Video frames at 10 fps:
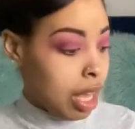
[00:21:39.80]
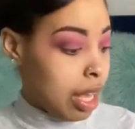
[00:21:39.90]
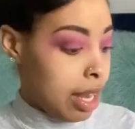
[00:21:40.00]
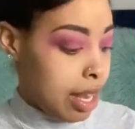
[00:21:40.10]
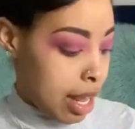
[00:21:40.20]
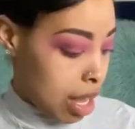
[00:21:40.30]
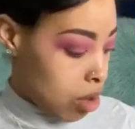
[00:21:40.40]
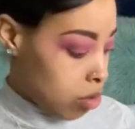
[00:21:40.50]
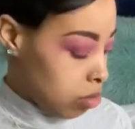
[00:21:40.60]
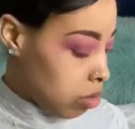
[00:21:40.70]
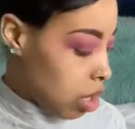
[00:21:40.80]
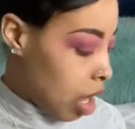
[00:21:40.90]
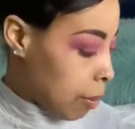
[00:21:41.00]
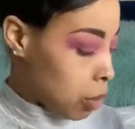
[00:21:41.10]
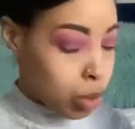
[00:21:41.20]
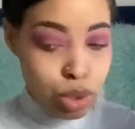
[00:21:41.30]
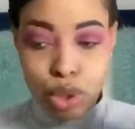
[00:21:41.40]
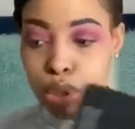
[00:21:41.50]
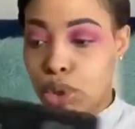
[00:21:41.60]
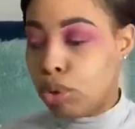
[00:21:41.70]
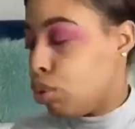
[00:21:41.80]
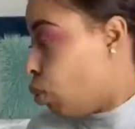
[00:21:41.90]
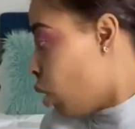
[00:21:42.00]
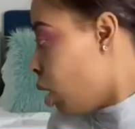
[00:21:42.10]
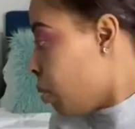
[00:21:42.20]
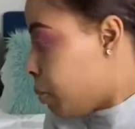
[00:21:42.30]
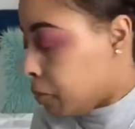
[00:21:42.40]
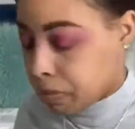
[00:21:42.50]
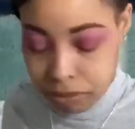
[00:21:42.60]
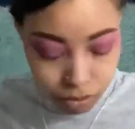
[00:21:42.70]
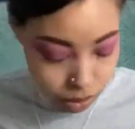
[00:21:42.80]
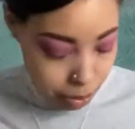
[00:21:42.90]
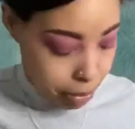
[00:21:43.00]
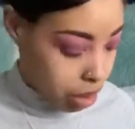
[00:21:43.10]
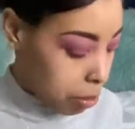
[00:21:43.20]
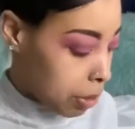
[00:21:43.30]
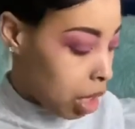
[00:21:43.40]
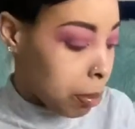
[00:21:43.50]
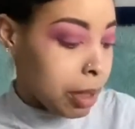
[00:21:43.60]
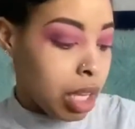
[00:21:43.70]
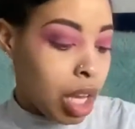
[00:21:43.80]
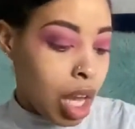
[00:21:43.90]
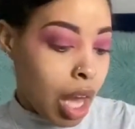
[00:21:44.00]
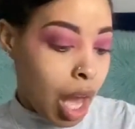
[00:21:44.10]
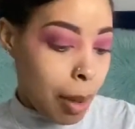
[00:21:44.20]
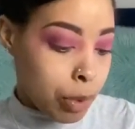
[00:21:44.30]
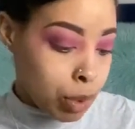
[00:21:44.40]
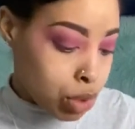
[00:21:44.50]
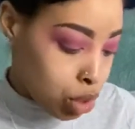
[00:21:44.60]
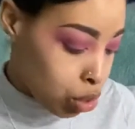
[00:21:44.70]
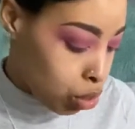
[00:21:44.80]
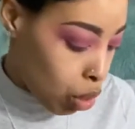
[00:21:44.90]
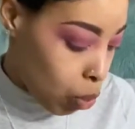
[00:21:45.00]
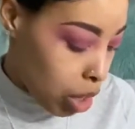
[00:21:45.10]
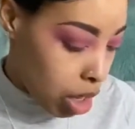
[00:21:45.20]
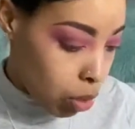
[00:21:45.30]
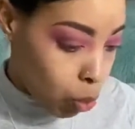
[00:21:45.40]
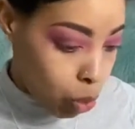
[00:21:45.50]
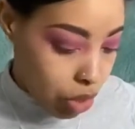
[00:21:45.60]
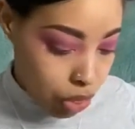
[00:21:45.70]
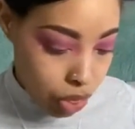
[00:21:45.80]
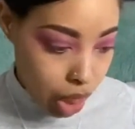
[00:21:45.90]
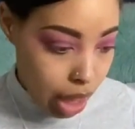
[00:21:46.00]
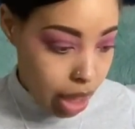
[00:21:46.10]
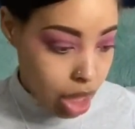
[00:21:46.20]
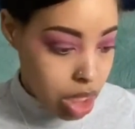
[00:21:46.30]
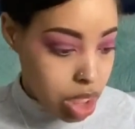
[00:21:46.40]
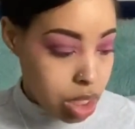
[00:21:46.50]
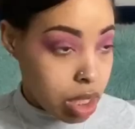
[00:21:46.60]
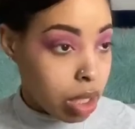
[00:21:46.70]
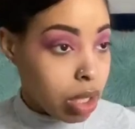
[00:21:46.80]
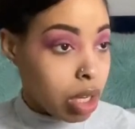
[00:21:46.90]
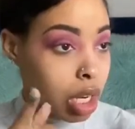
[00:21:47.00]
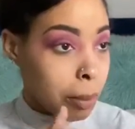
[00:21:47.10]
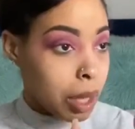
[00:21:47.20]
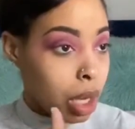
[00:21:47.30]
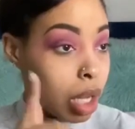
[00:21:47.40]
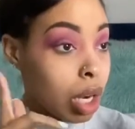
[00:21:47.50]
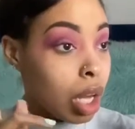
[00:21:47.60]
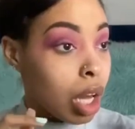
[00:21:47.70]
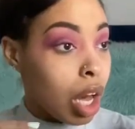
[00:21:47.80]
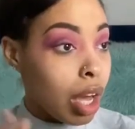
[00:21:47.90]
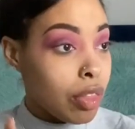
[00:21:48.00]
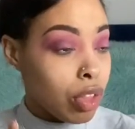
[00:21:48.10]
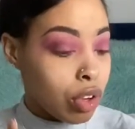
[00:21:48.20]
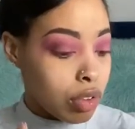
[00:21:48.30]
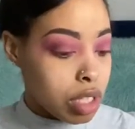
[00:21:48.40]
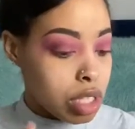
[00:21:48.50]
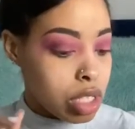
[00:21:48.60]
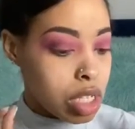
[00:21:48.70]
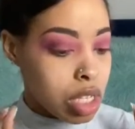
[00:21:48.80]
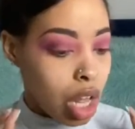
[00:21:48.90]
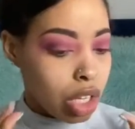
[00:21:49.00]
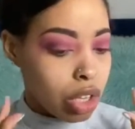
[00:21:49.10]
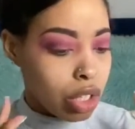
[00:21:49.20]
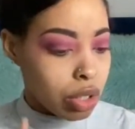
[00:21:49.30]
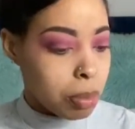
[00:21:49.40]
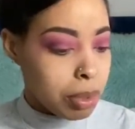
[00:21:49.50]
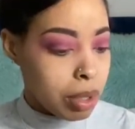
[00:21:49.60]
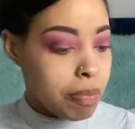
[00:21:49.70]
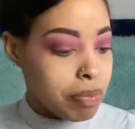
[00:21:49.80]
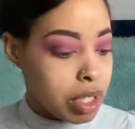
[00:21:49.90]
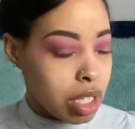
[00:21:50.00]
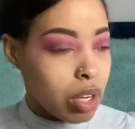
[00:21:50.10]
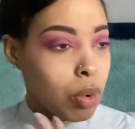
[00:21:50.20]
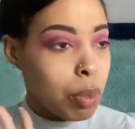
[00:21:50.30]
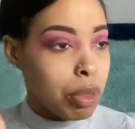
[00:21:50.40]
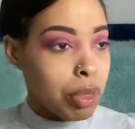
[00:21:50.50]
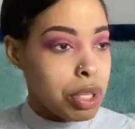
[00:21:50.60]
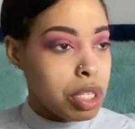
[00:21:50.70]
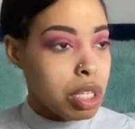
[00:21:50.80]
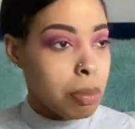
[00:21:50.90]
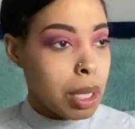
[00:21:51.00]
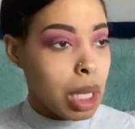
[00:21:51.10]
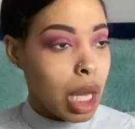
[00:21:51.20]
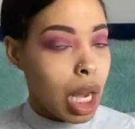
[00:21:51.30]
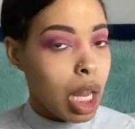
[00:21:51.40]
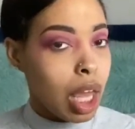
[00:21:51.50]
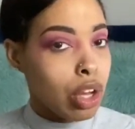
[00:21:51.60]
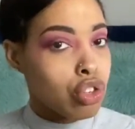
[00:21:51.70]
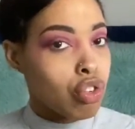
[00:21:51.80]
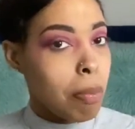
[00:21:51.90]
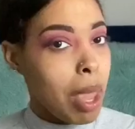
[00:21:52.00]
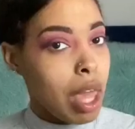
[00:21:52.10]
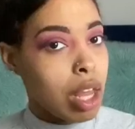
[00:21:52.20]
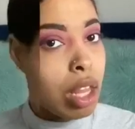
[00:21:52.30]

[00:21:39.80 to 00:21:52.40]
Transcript: And now I'm going to put that behind me. I'm going to go in with a concealer, and I'm kind of gonna cut the crease just a little bit because I don't want this to be kind of like a dramatic.